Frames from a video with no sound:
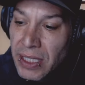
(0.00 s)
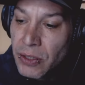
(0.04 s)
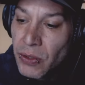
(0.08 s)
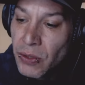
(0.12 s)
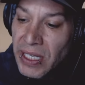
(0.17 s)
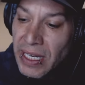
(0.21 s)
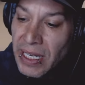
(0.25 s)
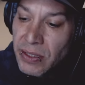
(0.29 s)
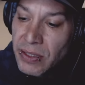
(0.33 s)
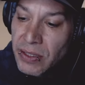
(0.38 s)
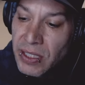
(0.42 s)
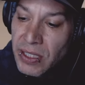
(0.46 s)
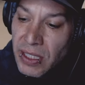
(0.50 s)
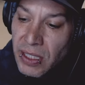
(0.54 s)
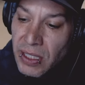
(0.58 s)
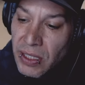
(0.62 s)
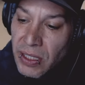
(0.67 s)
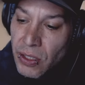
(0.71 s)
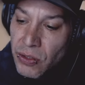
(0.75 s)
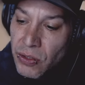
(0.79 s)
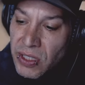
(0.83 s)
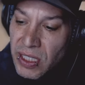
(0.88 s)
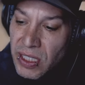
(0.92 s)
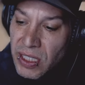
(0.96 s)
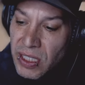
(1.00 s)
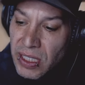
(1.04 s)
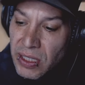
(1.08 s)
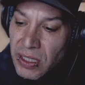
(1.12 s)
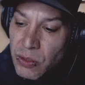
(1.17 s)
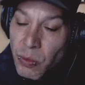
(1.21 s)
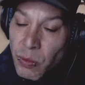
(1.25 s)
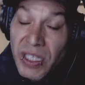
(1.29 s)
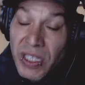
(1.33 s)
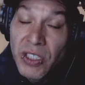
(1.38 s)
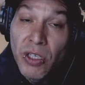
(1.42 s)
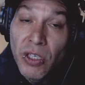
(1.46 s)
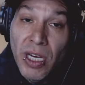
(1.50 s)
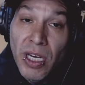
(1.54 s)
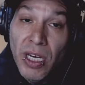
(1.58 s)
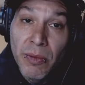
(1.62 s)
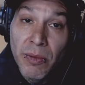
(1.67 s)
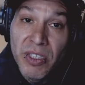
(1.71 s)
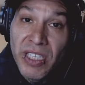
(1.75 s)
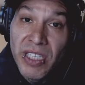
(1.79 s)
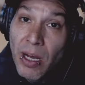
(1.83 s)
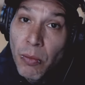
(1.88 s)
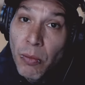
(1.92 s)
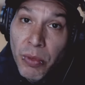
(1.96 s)
to announce any of those things. When are you
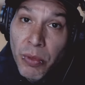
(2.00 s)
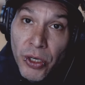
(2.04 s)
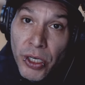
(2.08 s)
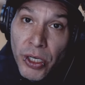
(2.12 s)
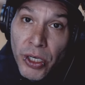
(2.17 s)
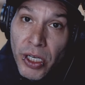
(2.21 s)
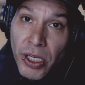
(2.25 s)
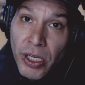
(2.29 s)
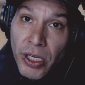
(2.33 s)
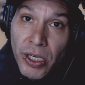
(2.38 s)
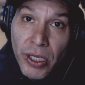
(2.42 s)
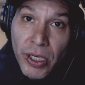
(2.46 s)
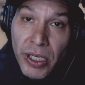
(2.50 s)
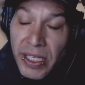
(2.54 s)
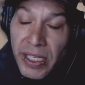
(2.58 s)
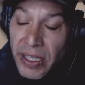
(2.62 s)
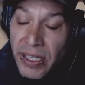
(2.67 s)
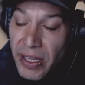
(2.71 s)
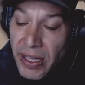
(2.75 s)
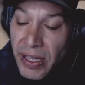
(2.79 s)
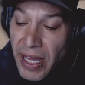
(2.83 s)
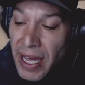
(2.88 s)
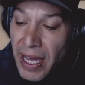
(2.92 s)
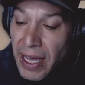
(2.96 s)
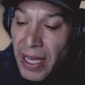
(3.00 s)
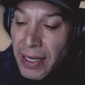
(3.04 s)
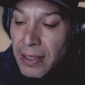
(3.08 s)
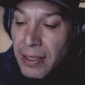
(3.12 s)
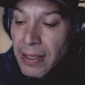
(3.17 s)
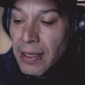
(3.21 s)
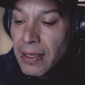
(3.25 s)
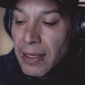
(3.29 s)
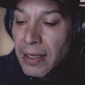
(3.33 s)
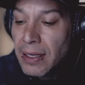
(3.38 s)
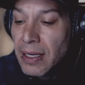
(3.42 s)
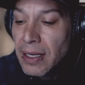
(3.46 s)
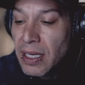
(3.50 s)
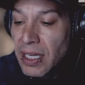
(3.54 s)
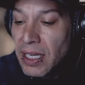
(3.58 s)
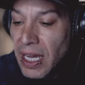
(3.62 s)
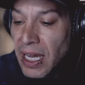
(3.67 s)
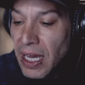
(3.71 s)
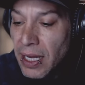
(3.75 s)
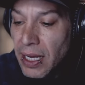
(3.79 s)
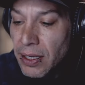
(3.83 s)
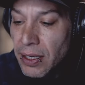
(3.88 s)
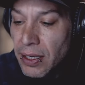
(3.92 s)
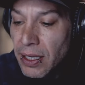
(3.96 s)
coming to Alberta or any of that?
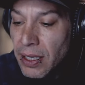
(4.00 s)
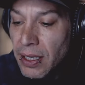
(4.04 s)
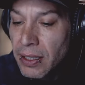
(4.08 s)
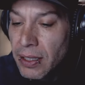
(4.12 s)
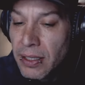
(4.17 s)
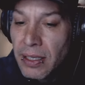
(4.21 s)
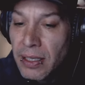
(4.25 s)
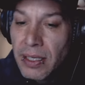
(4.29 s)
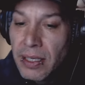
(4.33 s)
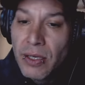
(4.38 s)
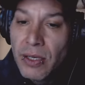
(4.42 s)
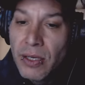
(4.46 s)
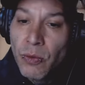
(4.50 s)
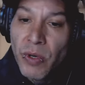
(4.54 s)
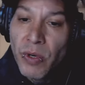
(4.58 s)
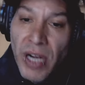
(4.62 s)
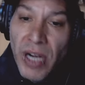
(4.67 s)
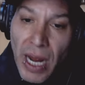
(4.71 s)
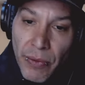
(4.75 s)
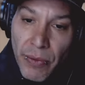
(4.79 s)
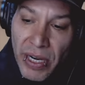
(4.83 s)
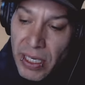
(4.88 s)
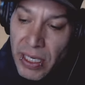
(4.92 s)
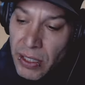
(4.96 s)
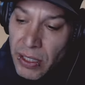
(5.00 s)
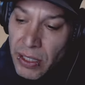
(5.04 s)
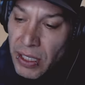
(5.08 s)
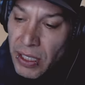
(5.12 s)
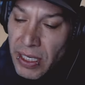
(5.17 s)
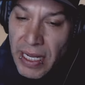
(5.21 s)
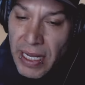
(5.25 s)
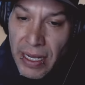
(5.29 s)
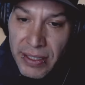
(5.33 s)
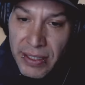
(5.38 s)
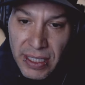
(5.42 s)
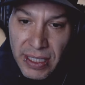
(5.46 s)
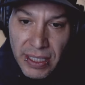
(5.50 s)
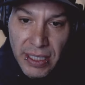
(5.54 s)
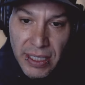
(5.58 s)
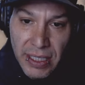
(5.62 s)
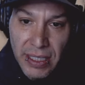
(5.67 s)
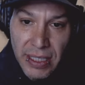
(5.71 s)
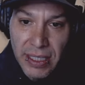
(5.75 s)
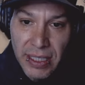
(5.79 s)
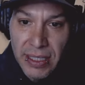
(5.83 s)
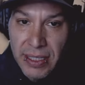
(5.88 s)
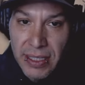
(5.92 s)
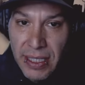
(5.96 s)
Canada. We're not ready to announce
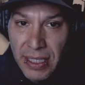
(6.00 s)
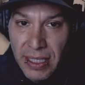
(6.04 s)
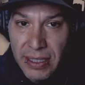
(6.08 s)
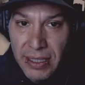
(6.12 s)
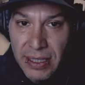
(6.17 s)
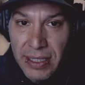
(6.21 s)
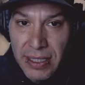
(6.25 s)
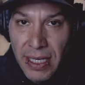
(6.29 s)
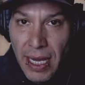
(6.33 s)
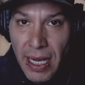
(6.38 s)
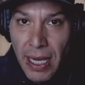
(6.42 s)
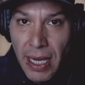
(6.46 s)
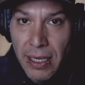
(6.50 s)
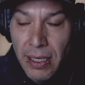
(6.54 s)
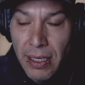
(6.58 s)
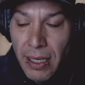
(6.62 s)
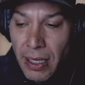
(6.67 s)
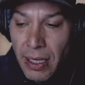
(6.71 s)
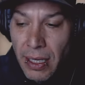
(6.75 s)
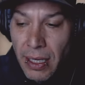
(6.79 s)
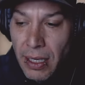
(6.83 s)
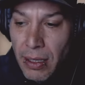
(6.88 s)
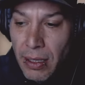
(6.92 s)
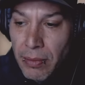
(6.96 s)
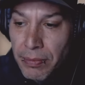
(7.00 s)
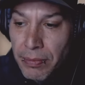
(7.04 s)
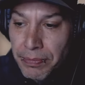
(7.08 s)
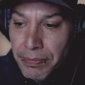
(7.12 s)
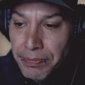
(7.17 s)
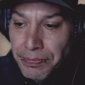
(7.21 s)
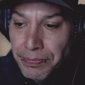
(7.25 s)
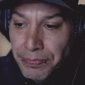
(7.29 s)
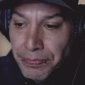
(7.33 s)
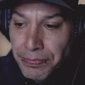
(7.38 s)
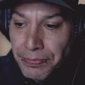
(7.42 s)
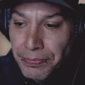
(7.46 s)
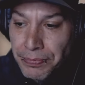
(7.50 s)
any of these things yet. Um,